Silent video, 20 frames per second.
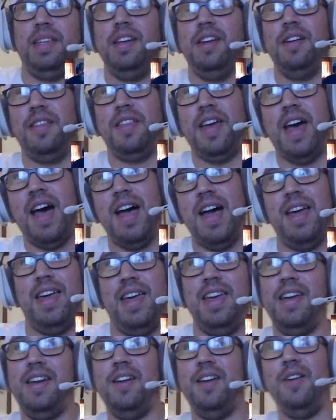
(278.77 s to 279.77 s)
the high
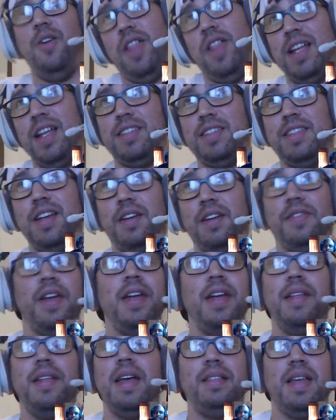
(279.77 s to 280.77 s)
hair and all that stuff.
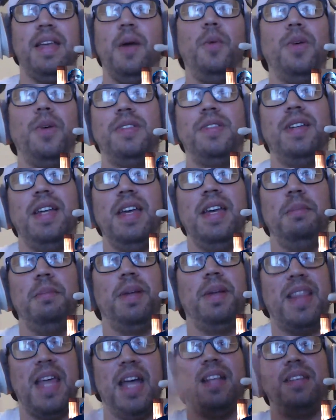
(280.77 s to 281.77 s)
That wasn't him,
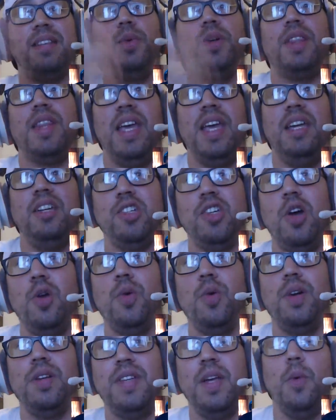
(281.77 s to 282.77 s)
but that's what they
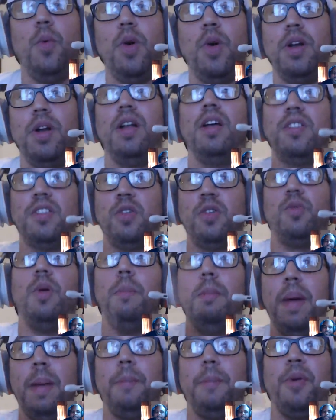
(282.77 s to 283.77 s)
show us. They want us to
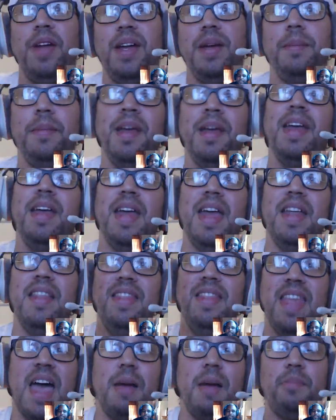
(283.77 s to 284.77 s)
remember him in